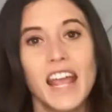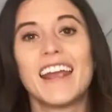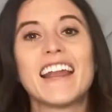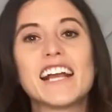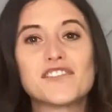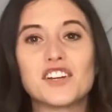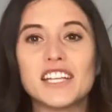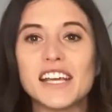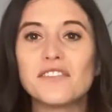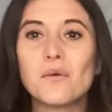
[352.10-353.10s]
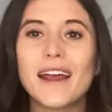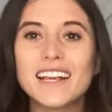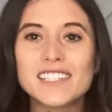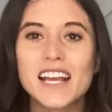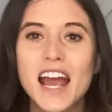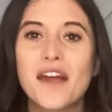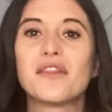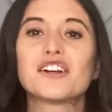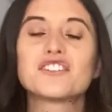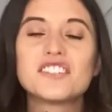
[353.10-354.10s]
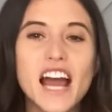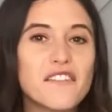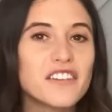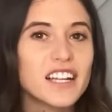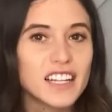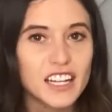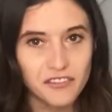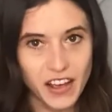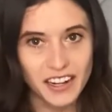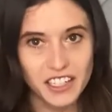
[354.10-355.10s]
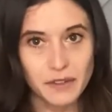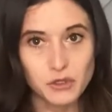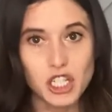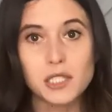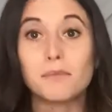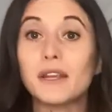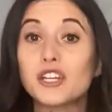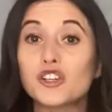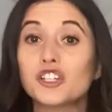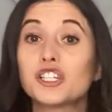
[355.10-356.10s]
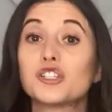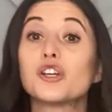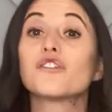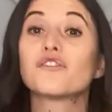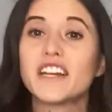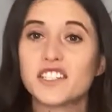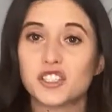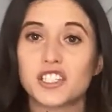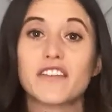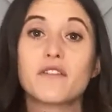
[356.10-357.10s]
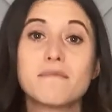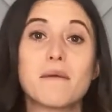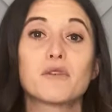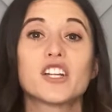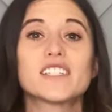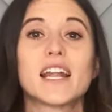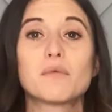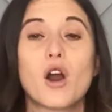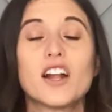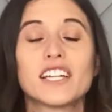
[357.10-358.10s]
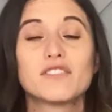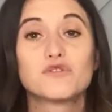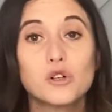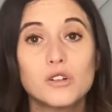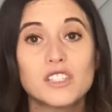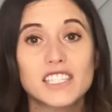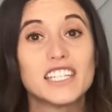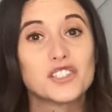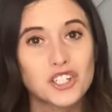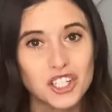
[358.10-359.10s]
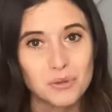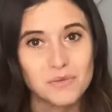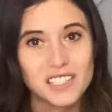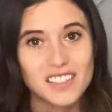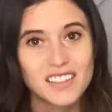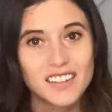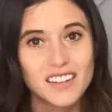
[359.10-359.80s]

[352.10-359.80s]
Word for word: And as for giveaways, they're definitely effective. Just be sure to do your research and remember to set up content rules and terms.